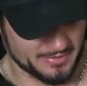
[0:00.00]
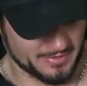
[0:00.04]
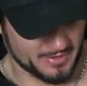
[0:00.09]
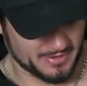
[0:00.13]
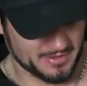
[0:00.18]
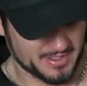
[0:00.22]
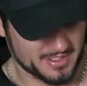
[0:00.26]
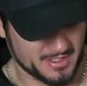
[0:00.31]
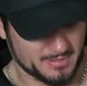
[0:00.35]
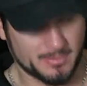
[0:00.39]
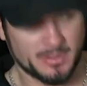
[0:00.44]

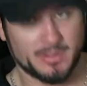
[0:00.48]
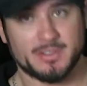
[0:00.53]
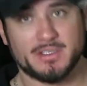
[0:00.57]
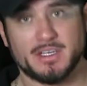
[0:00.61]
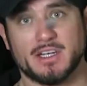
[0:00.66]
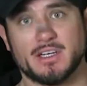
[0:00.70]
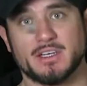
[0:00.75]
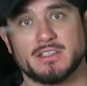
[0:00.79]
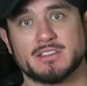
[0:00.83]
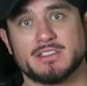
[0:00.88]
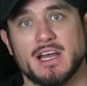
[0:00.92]
very similar
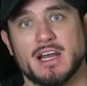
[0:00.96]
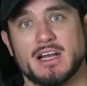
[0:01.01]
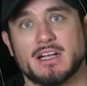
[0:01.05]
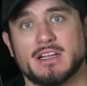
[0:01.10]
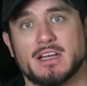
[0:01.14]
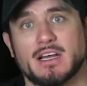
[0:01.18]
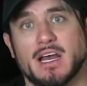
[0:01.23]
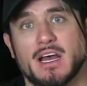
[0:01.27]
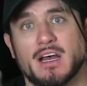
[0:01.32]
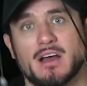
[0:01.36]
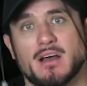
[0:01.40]
to
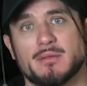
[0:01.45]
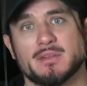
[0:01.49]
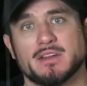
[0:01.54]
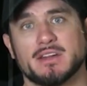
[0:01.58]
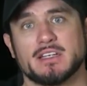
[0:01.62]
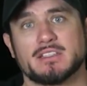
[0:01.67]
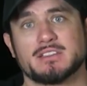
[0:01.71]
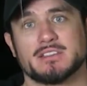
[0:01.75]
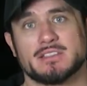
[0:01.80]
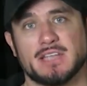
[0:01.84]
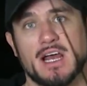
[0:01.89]
exactly how I mean
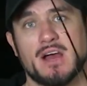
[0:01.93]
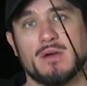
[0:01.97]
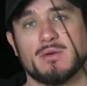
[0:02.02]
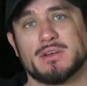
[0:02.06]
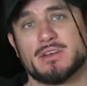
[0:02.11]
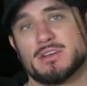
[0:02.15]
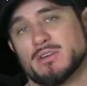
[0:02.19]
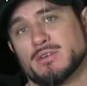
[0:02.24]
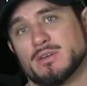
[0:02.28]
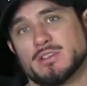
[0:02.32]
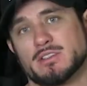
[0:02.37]
this is how
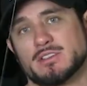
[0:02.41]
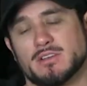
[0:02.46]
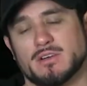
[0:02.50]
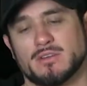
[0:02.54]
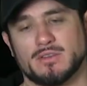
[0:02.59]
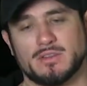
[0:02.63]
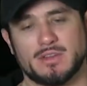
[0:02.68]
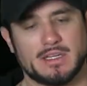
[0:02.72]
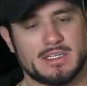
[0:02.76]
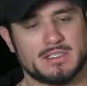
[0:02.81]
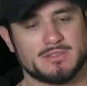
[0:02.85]
we do it.
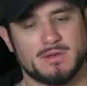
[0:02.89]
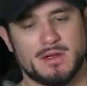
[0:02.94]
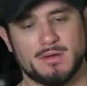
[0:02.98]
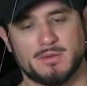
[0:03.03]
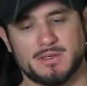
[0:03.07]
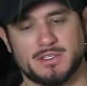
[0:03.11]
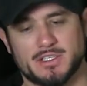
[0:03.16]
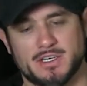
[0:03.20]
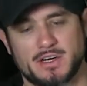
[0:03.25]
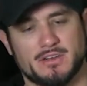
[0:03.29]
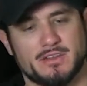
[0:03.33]
So that's why
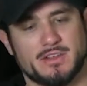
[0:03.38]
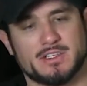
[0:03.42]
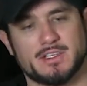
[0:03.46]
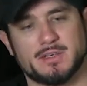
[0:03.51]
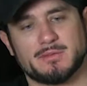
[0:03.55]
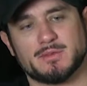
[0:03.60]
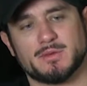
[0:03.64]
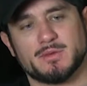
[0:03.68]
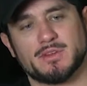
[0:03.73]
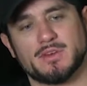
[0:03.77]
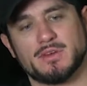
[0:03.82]
we share the
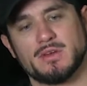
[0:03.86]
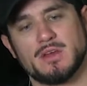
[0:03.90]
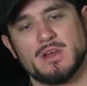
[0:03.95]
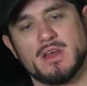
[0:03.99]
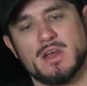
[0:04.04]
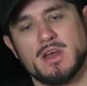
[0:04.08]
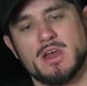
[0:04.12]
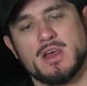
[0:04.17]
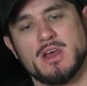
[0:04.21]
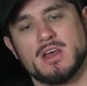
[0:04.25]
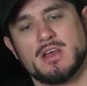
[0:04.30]
tips with you.
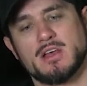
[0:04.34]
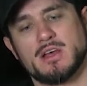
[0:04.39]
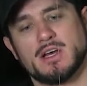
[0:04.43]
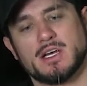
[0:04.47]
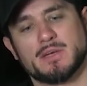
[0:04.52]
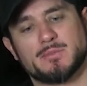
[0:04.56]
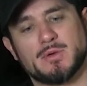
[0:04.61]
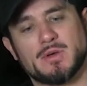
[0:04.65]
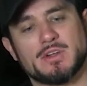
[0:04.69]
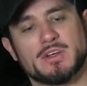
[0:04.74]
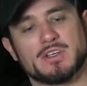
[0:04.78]

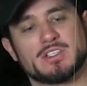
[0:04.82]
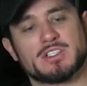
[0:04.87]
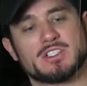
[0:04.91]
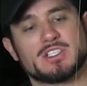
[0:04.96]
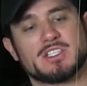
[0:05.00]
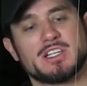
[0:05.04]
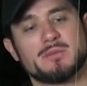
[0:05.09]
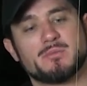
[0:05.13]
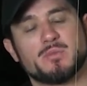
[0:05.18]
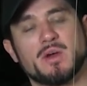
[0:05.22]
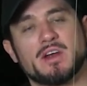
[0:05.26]
I put a
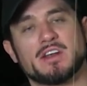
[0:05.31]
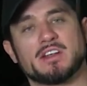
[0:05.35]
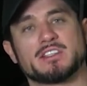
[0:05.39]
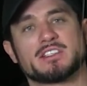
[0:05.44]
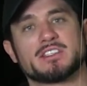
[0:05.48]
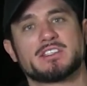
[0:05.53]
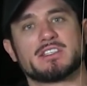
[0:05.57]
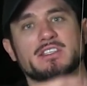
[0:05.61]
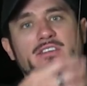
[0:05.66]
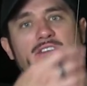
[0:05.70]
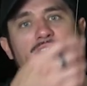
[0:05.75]
slip weight of
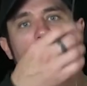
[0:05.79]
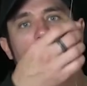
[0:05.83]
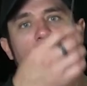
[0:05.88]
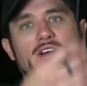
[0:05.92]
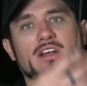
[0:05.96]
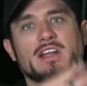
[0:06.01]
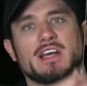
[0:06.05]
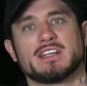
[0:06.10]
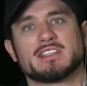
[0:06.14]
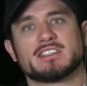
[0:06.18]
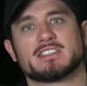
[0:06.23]
steel
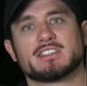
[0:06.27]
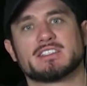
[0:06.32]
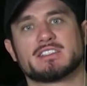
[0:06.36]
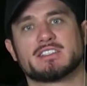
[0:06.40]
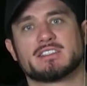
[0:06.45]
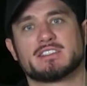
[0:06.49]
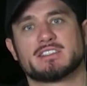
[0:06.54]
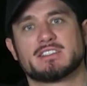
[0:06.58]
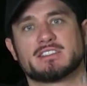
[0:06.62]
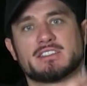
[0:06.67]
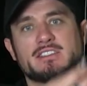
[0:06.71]
or lead
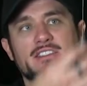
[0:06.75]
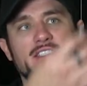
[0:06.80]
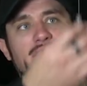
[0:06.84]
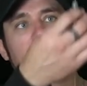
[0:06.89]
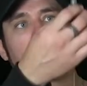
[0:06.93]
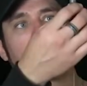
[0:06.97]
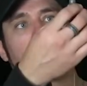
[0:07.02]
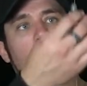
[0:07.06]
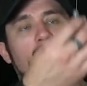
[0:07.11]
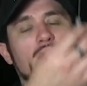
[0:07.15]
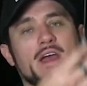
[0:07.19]

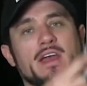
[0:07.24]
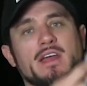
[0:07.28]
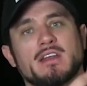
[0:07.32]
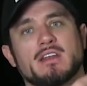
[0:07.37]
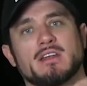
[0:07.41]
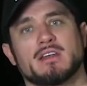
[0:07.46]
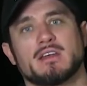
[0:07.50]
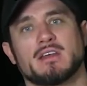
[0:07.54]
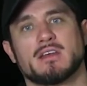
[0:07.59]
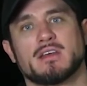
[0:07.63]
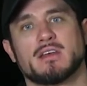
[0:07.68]
slip
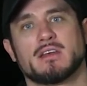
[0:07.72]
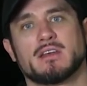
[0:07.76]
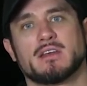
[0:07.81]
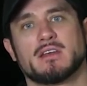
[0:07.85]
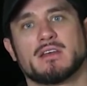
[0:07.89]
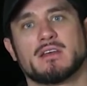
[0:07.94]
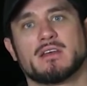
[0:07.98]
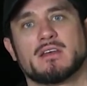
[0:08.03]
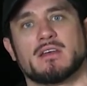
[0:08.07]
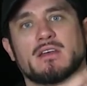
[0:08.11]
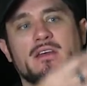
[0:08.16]
weight
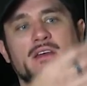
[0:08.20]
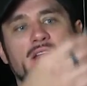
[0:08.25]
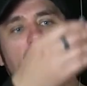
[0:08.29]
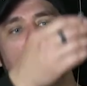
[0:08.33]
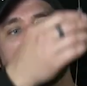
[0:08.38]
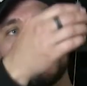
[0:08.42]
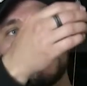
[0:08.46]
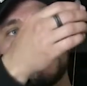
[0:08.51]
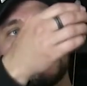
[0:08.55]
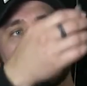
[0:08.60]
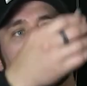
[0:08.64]

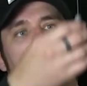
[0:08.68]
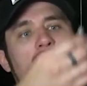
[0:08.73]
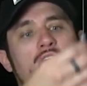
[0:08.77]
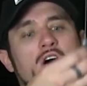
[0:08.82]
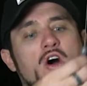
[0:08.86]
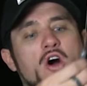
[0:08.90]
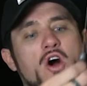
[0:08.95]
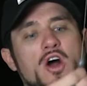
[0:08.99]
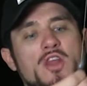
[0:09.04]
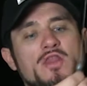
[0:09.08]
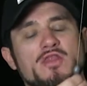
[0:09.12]

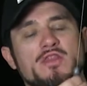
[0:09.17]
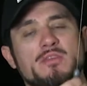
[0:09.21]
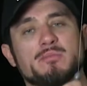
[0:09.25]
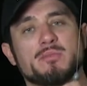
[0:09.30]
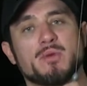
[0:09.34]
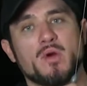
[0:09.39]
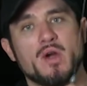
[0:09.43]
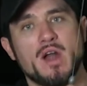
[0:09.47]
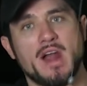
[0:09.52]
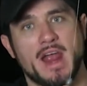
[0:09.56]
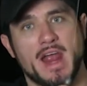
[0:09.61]
on the
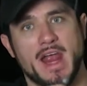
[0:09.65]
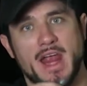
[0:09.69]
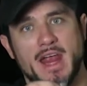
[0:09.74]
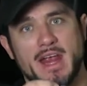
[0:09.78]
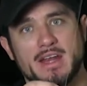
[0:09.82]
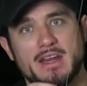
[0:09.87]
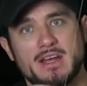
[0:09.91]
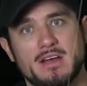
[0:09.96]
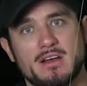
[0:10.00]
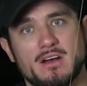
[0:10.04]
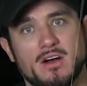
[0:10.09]

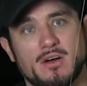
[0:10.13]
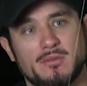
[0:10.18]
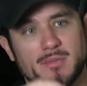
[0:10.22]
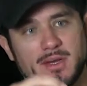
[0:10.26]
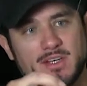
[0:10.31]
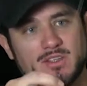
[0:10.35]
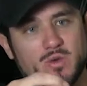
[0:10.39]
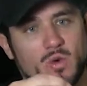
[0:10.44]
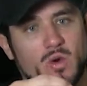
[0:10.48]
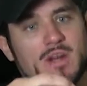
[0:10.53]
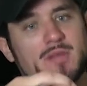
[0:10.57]
braid, on
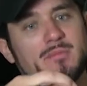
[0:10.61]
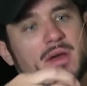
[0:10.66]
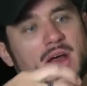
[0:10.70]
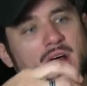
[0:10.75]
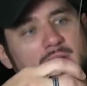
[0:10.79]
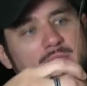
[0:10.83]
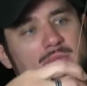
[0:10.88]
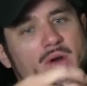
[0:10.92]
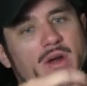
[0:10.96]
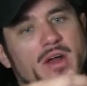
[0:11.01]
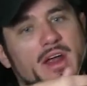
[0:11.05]
my 20
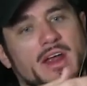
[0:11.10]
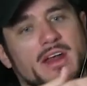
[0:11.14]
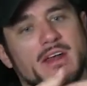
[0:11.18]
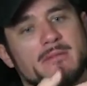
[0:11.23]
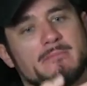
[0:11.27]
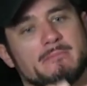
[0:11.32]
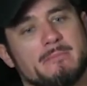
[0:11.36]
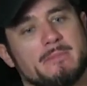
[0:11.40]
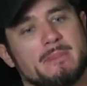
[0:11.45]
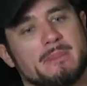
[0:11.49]
pound braid,